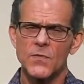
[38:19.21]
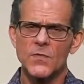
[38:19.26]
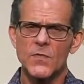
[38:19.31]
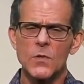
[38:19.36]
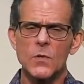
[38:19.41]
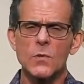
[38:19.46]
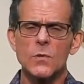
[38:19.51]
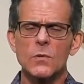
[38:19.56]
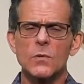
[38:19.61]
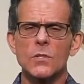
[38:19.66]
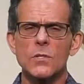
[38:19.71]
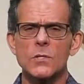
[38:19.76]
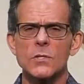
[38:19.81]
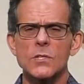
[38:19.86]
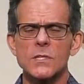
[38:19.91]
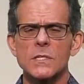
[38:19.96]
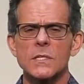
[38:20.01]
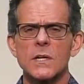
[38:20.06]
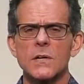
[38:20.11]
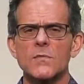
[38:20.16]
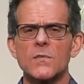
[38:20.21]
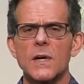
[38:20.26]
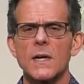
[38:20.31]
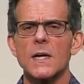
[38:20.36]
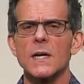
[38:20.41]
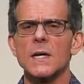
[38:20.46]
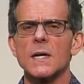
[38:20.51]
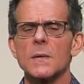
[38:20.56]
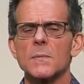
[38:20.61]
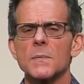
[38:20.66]
Fuel yourself
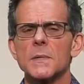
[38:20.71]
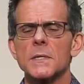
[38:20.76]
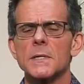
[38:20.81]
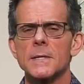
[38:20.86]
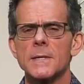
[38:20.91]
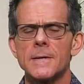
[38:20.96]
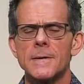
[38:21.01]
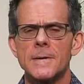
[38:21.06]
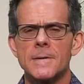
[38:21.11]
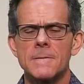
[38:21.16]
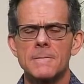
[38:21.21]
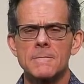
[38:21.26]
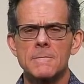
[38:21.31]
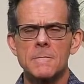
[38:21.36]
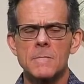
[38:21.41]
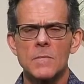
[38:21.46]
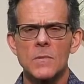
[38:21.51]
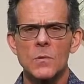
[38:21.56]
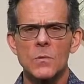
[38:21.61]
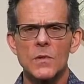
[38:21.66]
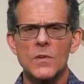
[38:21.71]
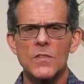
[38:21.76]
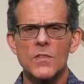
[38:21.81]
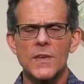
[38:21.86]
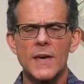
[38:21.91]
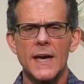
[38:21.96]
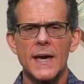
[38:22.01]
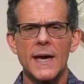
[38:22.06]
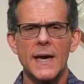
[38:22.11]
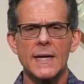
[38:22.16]
up with
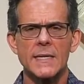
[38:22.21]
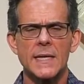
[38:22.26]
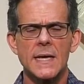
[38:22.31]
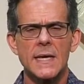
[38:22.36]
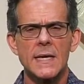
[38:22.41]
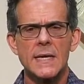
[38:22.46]
that.